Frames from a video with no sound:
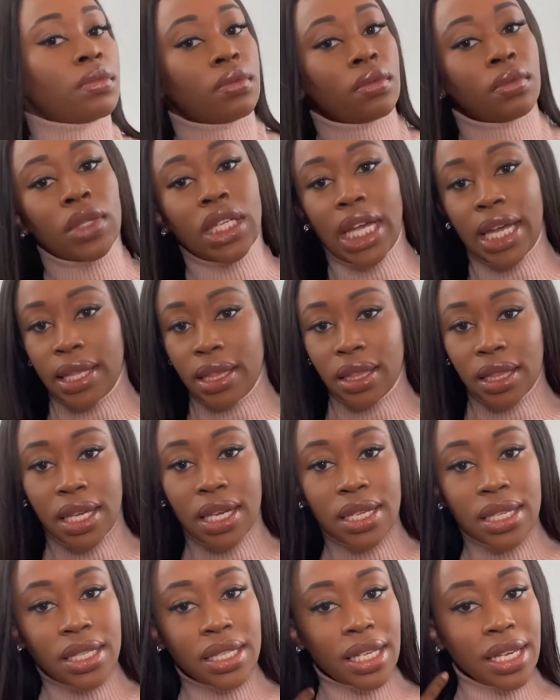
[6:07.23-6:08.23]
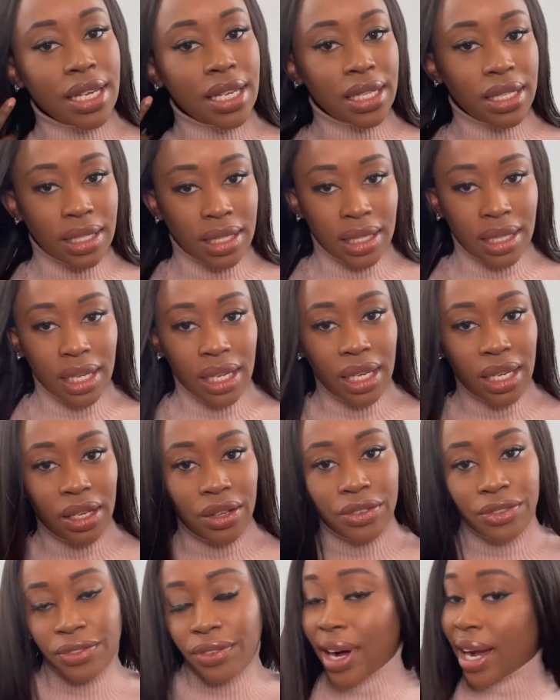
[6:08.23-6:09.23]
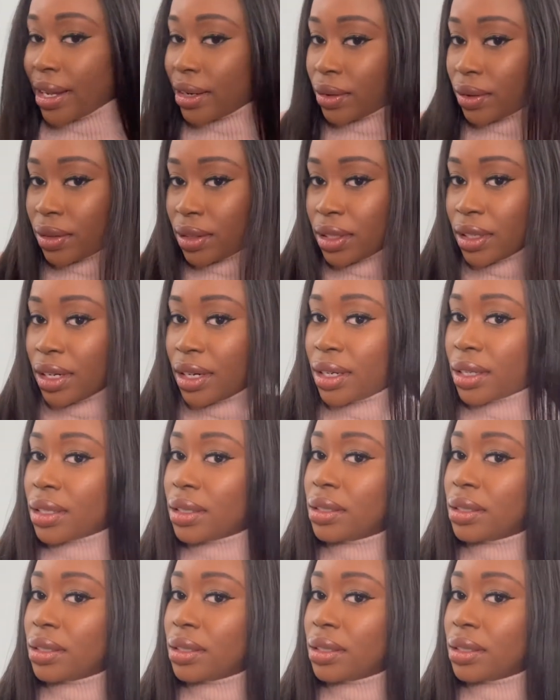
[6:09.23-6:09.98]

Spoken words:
And this is the final look.